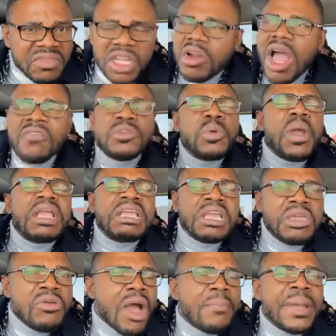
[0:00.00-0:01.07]
They don't have to go
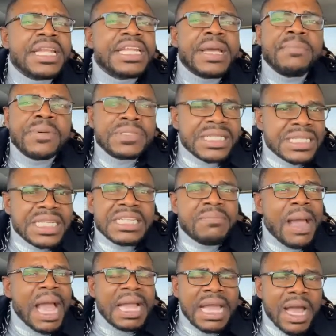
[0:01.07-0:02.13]
and queue up and deposit
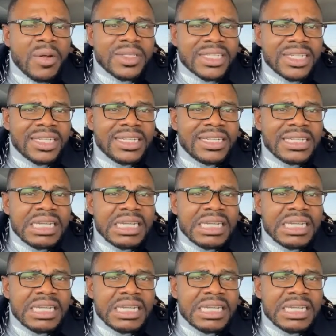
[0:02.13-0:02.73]
in my account.